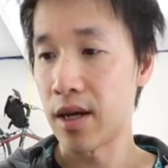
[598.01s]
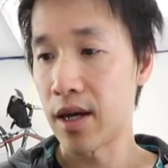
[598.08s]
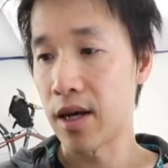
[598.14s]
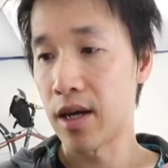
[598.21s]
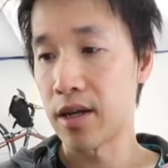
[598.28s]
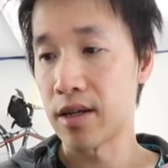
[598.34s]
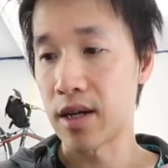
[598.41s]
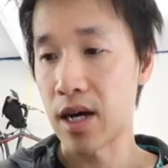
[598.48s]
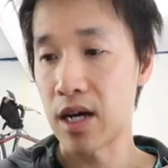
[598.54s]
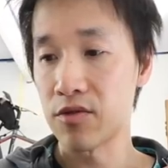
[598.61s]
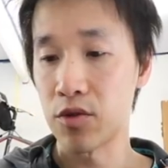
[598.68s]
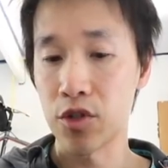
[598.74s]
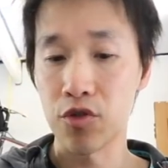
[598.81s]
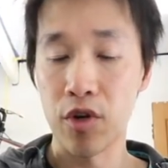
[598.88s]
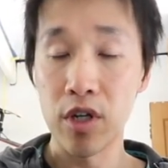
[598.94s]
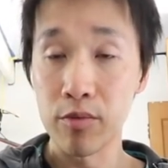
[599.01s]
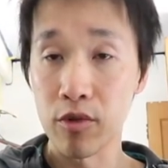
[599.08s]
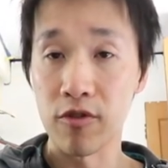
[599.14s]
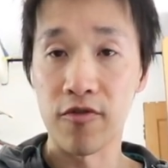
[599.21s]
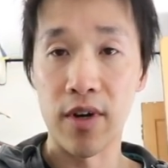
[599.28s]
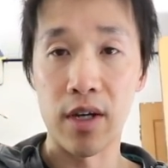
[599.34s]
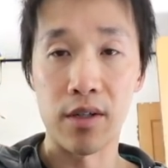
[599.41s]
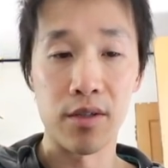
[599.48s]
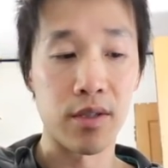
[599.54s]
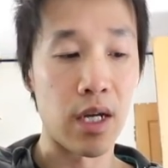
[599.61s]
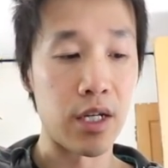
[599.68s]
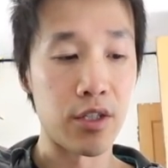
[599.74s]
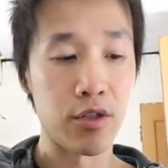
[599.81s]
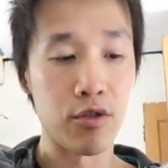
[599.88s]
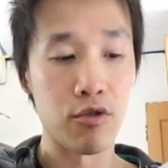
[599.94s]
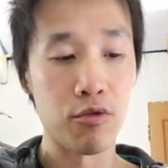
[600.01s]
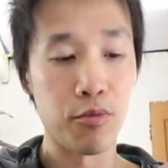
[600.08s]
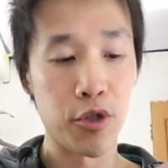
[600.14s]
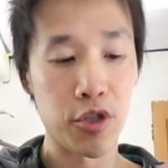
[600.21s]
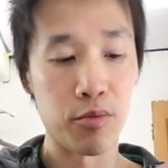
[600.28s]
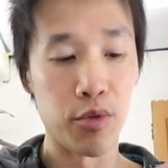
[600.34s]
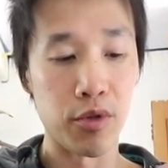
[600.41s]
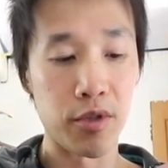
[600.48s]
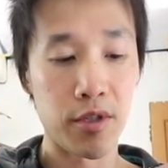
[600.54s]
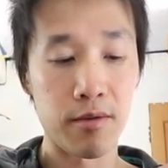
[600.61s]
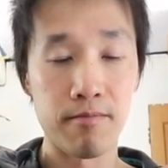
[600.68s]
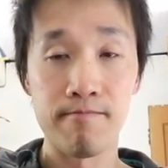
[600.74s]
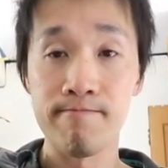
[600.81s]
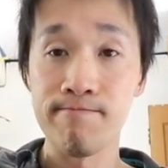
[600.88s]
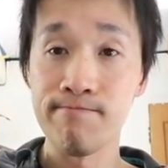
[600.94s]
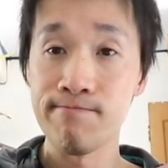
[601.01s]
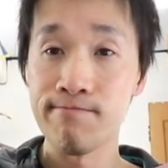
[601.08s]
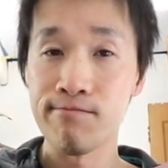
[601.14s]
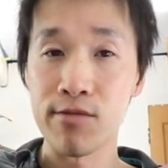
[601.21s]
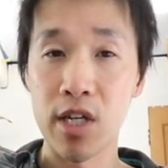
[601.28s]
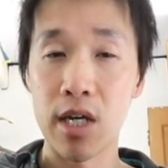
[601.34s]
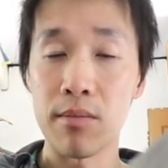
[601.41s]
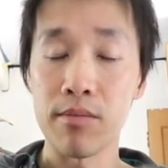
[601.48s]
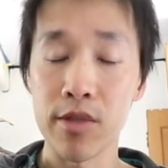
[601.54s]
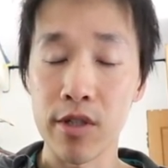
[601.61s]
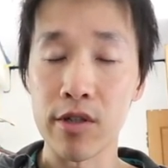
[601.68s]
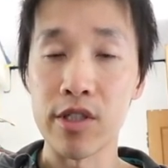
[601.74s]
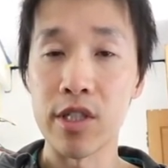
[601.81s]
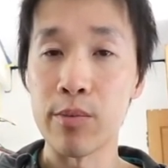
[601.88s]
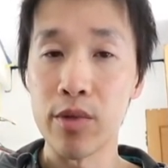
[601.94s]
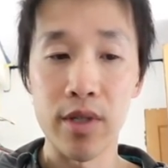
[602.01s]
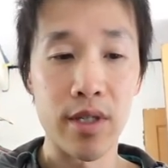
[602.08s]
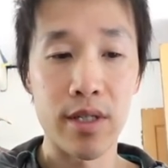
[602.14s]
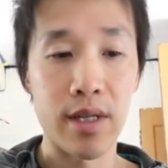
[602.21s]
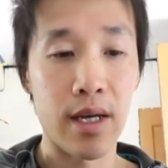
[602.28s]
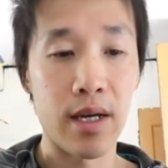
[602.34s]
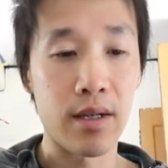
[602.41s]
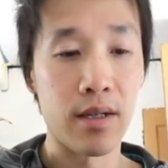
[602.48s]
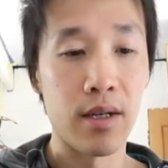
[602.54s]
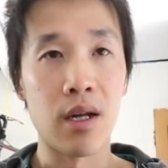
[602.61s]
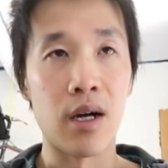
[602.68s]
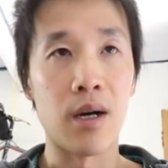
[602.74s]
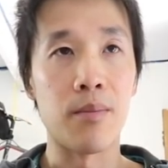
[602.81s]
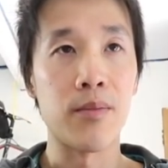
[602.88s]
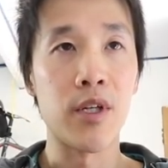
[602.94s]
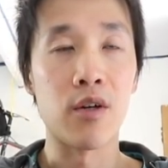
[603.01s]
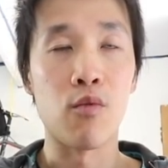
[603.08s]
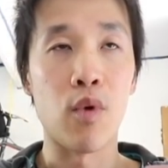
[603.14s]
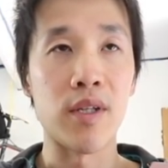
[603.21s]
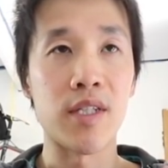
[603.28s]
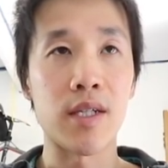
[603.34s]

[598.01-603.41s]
And knives with straighter profiles, I do push and pulls. Okay, so as simple as that. You know, one